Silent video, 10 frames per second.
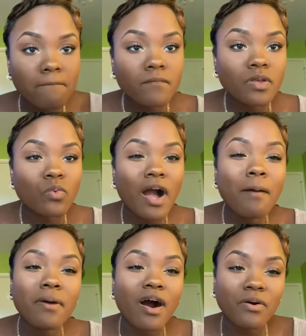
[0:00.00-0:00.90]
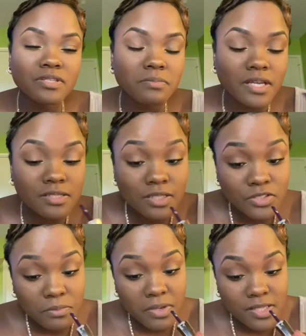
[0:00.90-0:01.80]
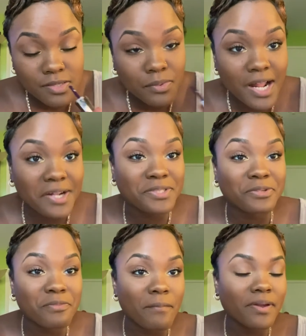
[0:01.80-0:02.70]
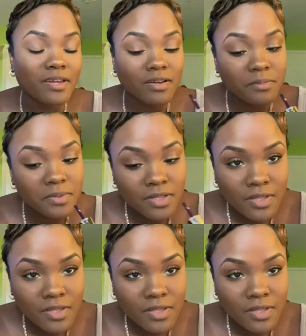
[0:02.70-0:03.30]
Why am I always making such a mess when I do my makeup?